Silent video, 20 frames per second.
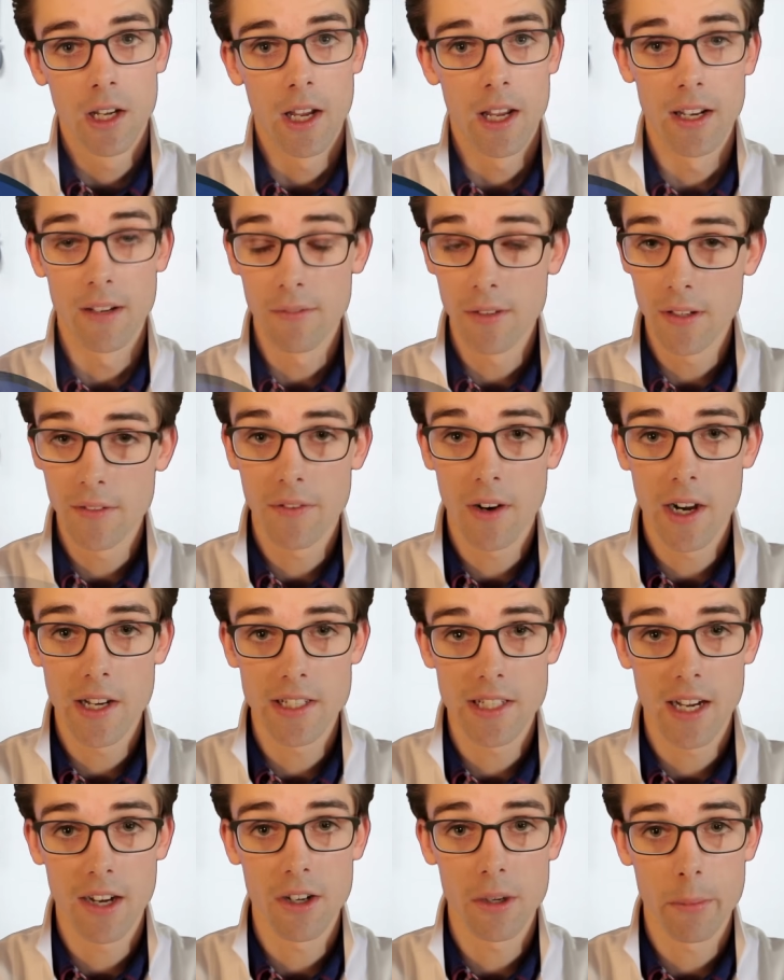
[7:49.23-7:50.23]
And if he
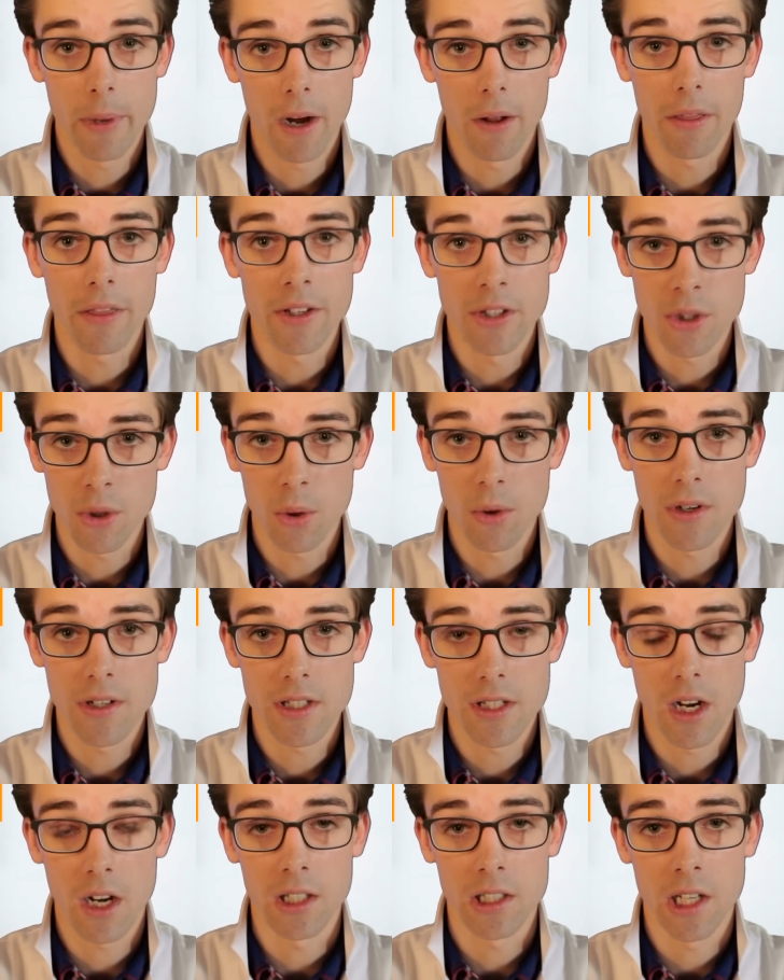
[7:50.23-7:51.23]
finds out about
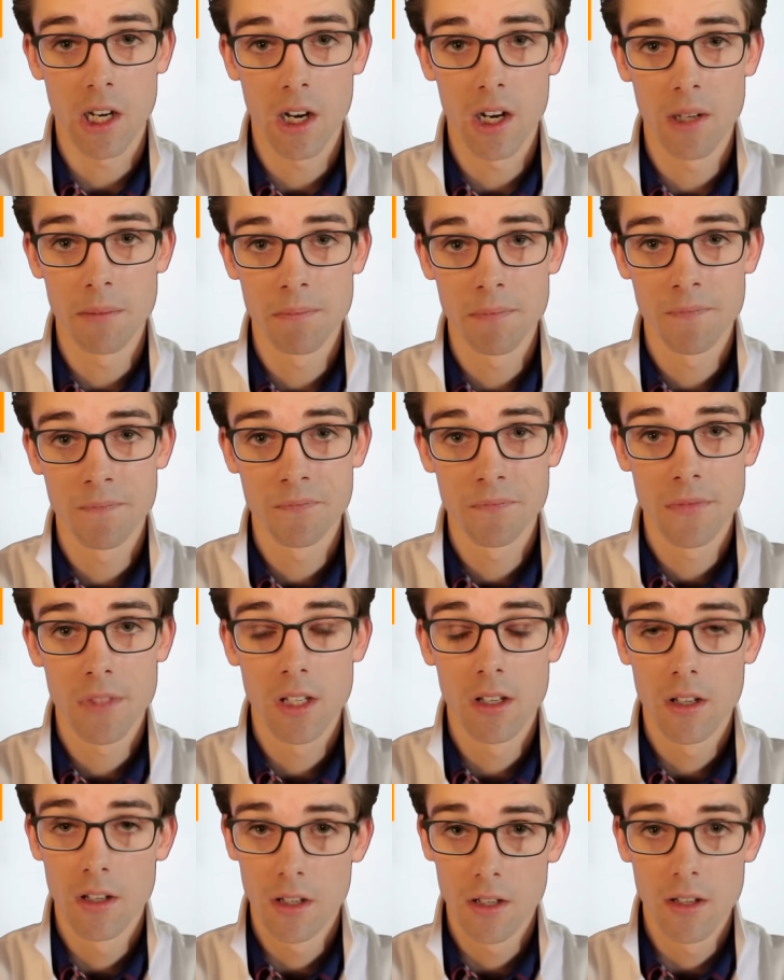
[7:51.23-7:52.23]
thesaurus.com,
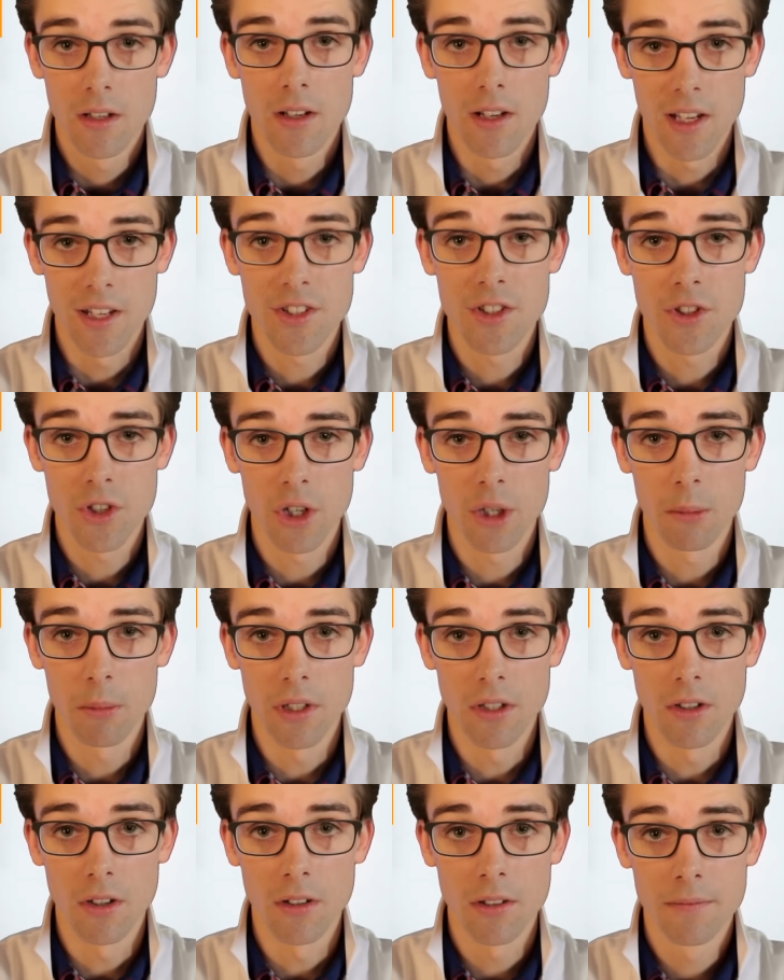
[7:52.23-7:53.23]
it's
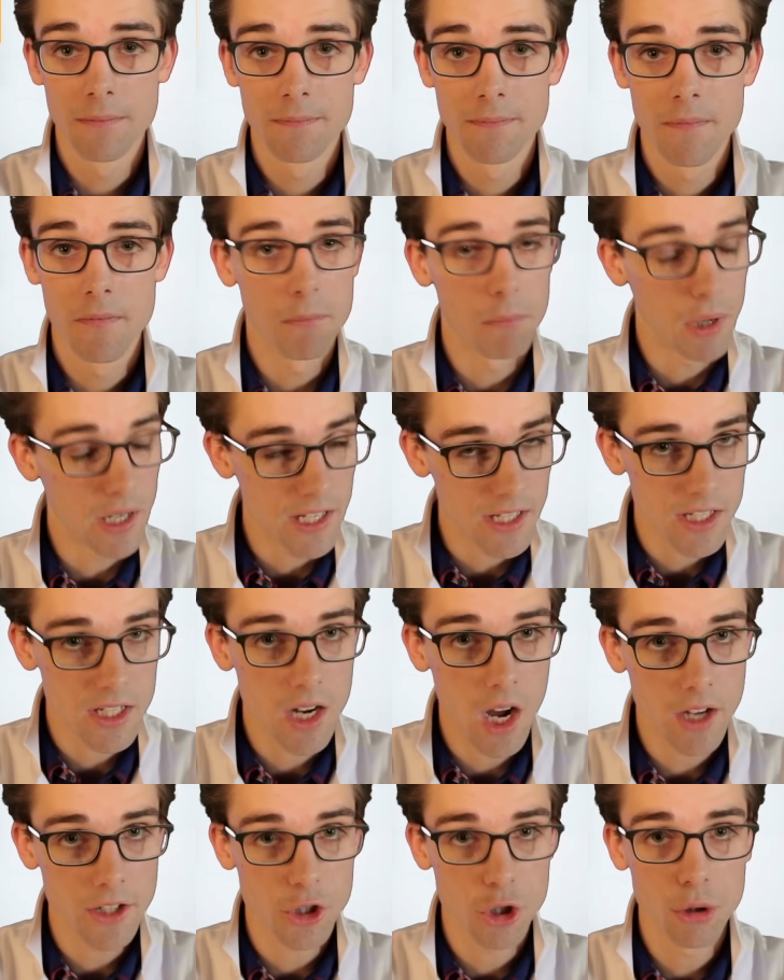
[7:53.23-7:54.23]
terminal. But it's
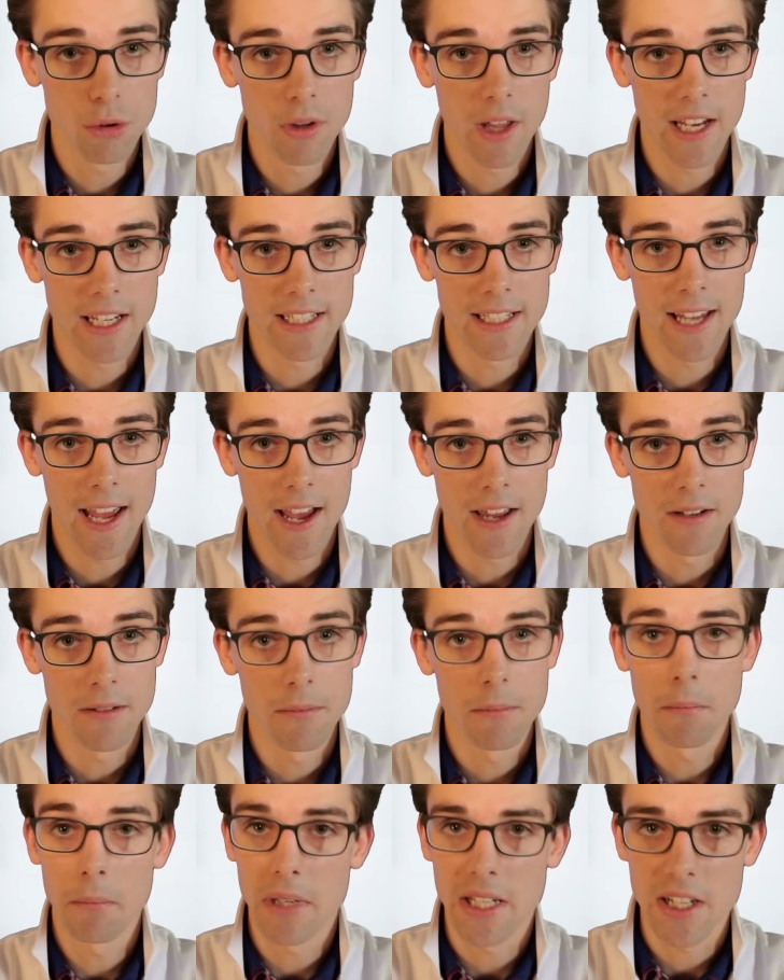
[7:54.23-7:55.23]
not too late yet,
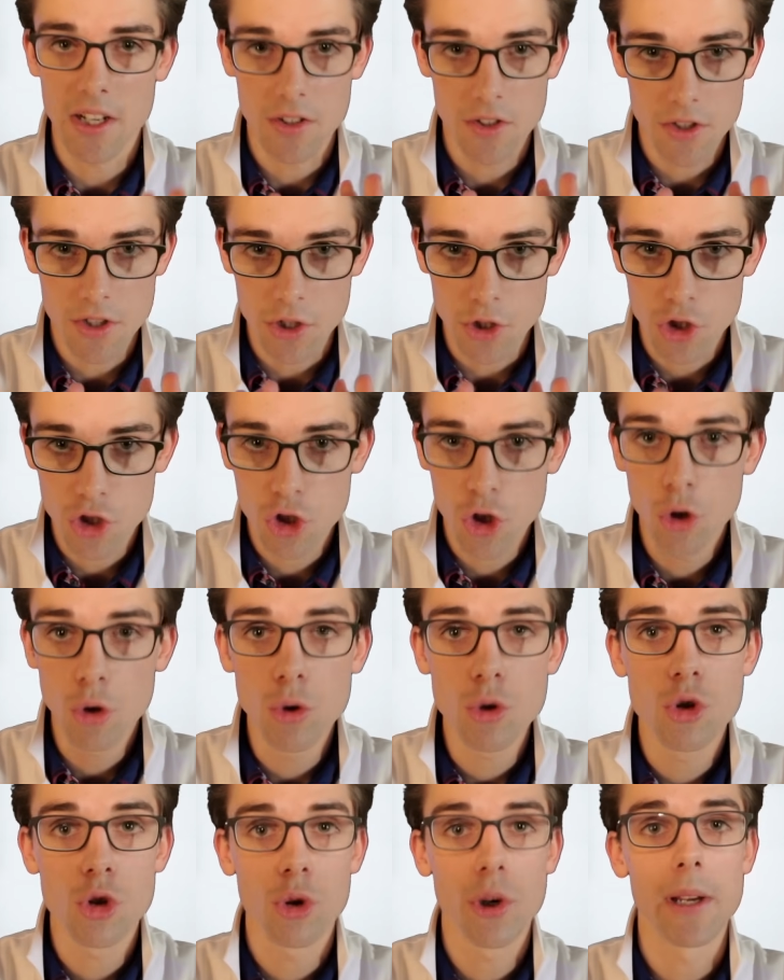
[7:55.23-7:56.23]
because there's
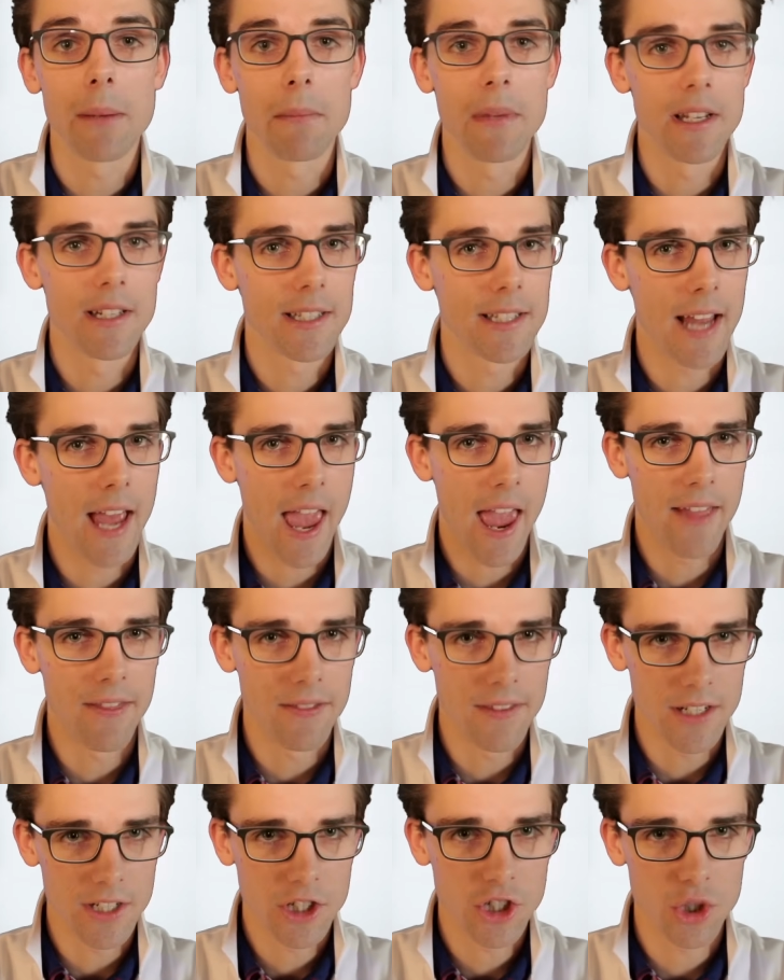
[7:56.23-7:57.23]
2 treatments to
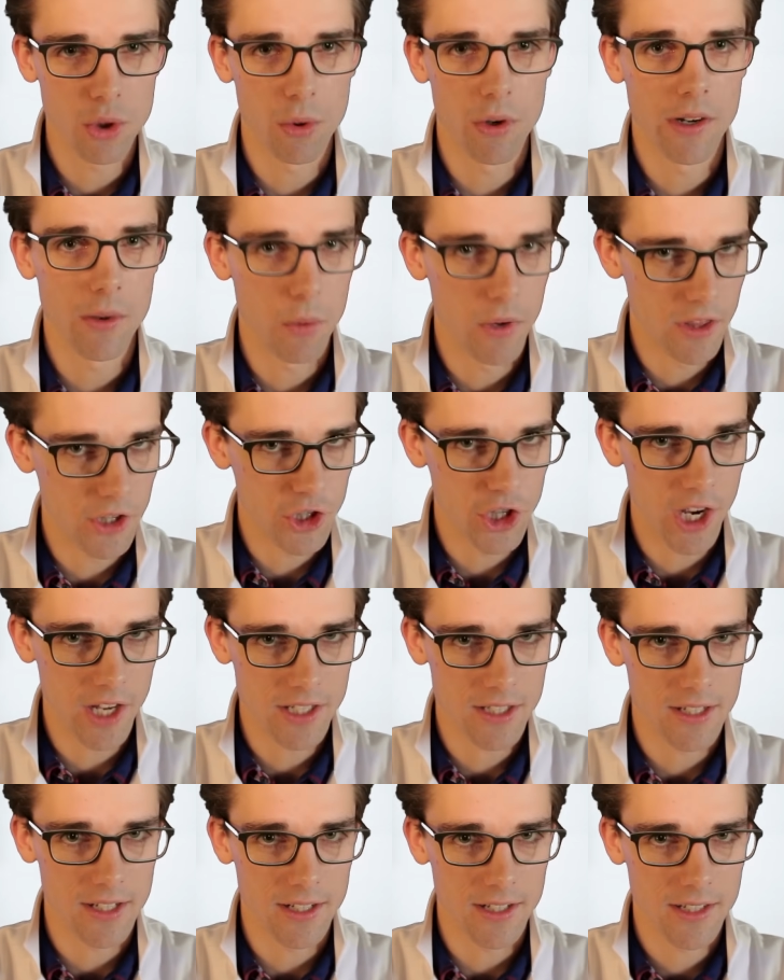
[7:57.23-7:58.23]
end this story with
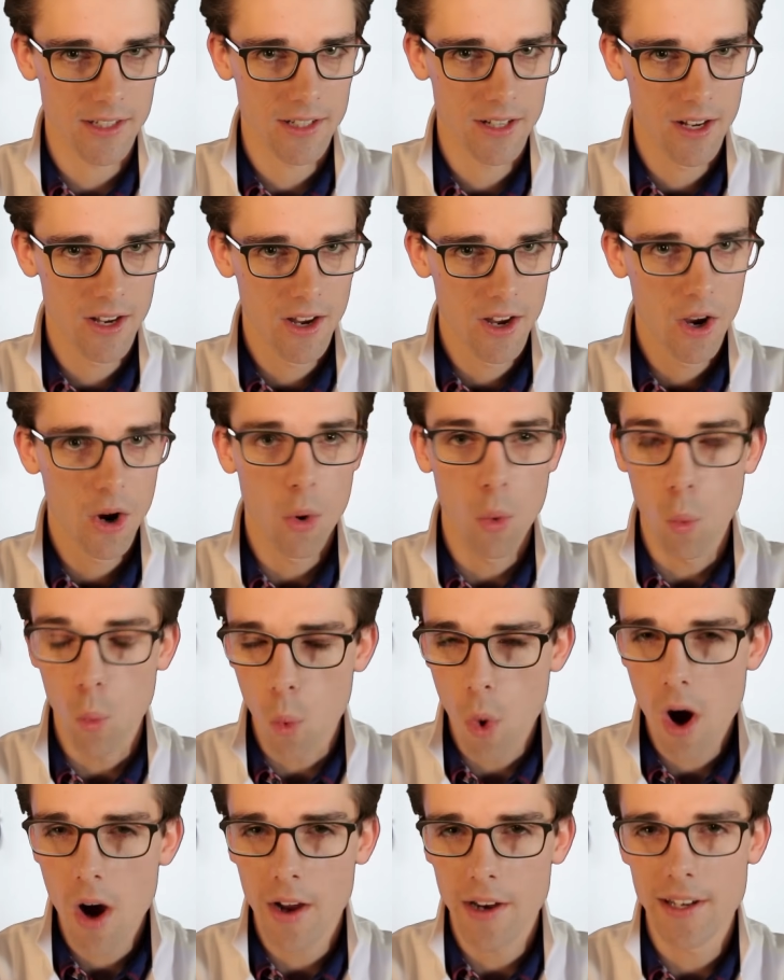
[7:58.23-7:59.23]
justice.
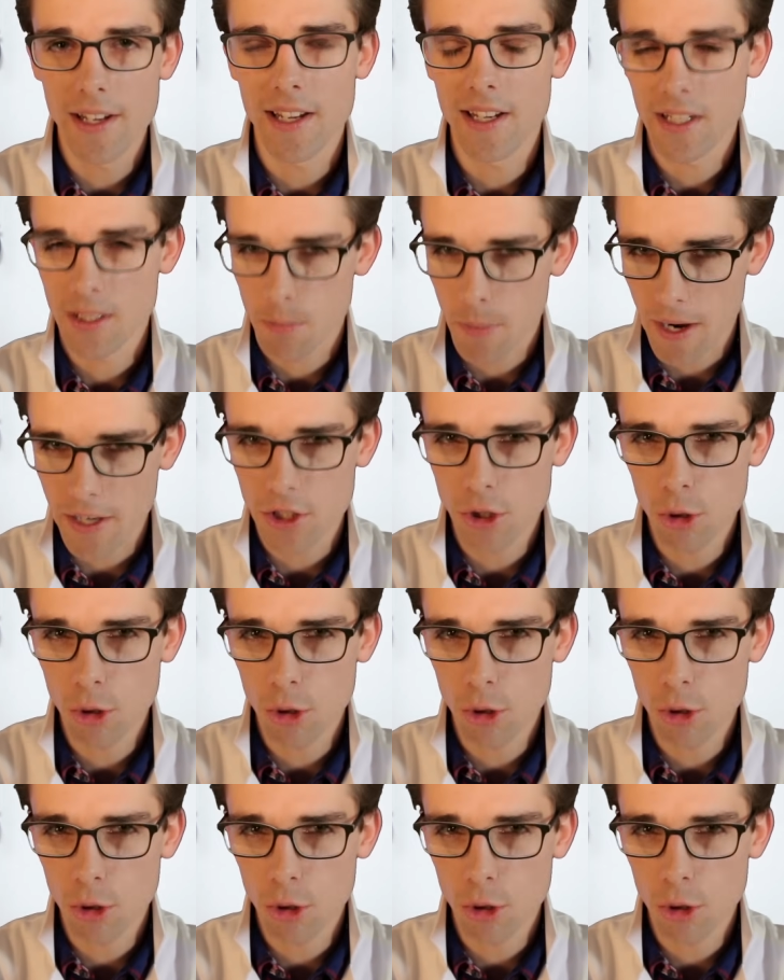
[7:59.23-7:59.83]
One is by